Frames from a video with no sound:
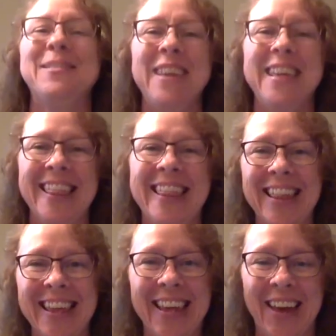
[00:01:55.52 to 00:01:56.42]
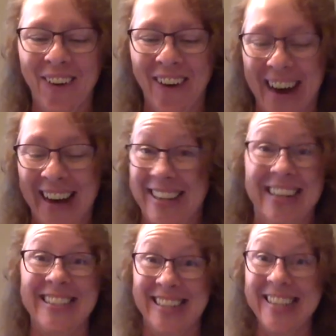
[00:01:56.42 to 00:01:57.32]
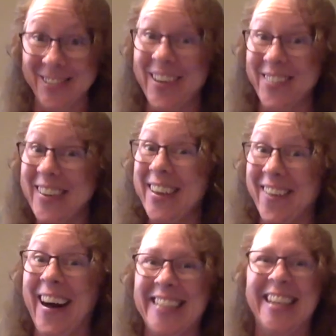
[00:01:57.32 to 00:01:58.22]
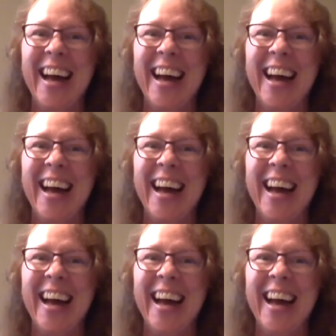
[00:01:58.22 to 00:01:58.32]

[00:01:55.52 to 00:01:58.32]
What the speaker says: be the thing that you want, because it's what we want.